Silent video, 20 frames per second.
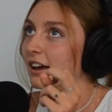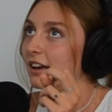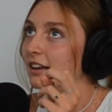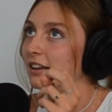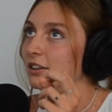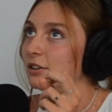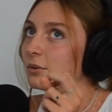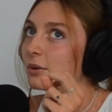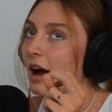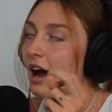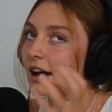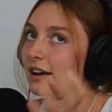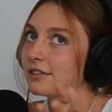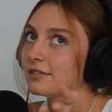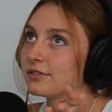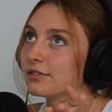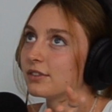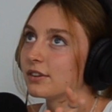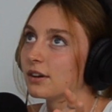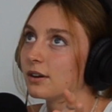you kind
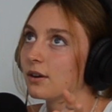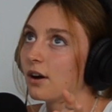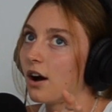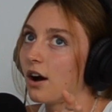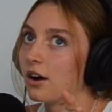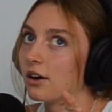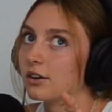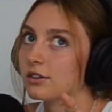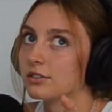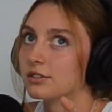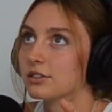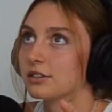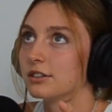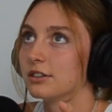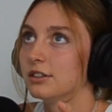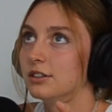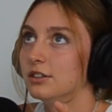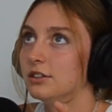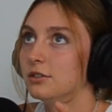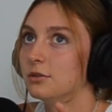of are.
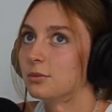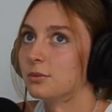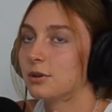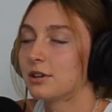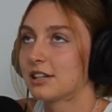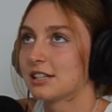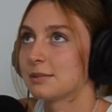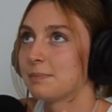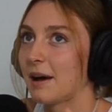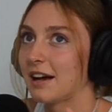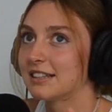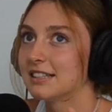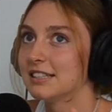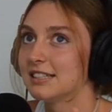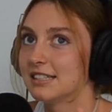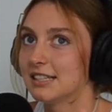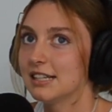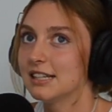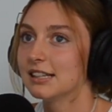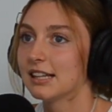You would expect to
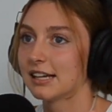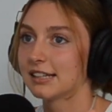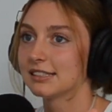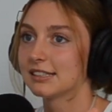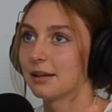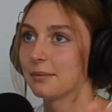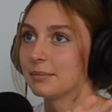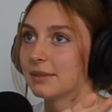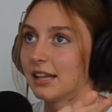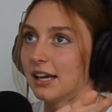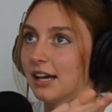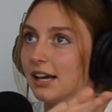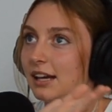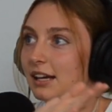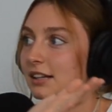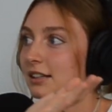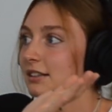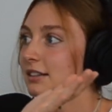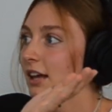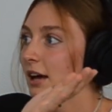see like
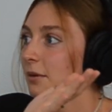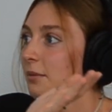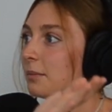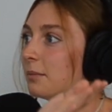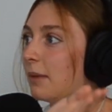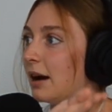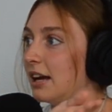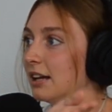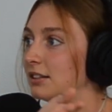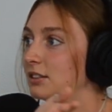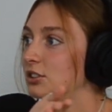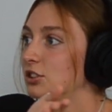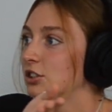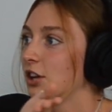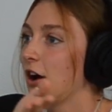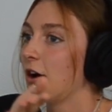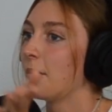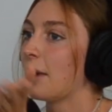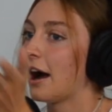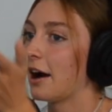something that might
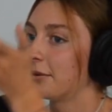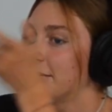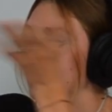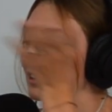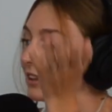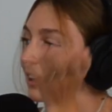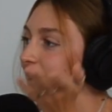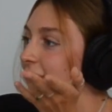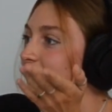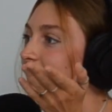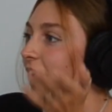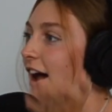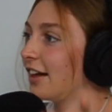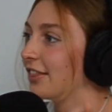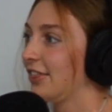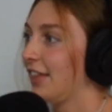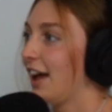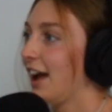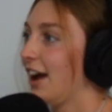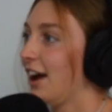show how he like
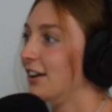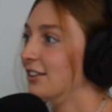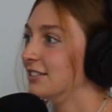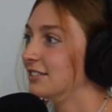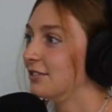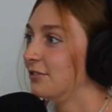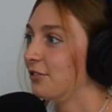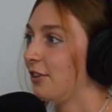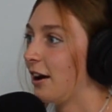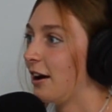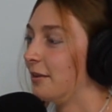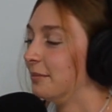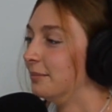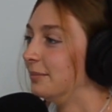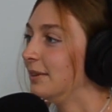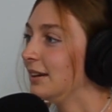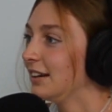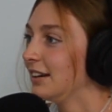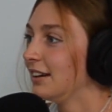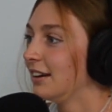got there from
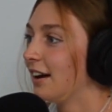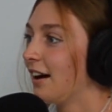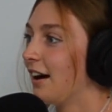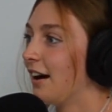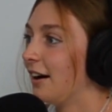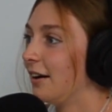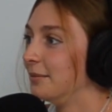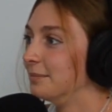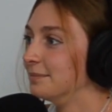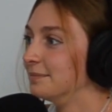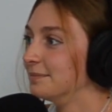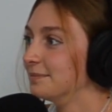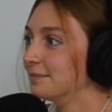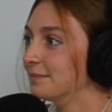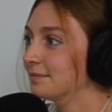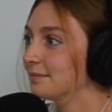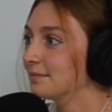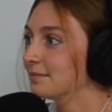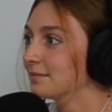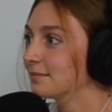
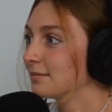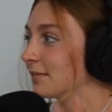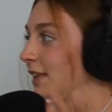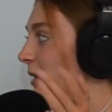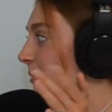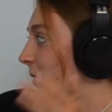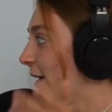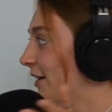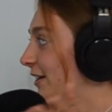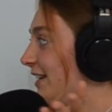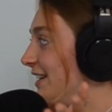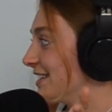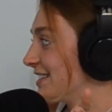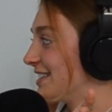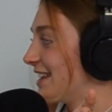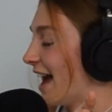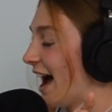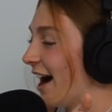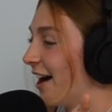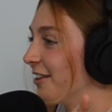like where he is
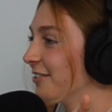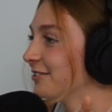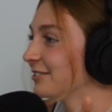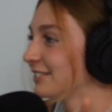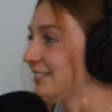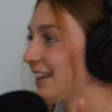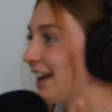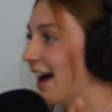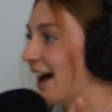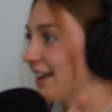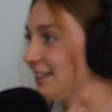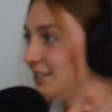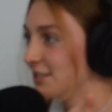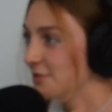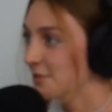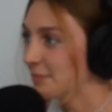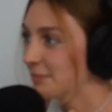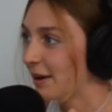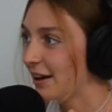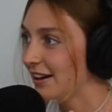now at
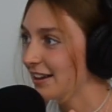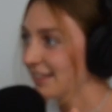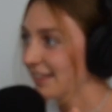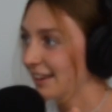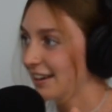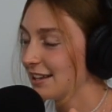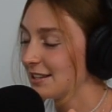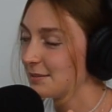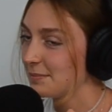TubeBuddy, like his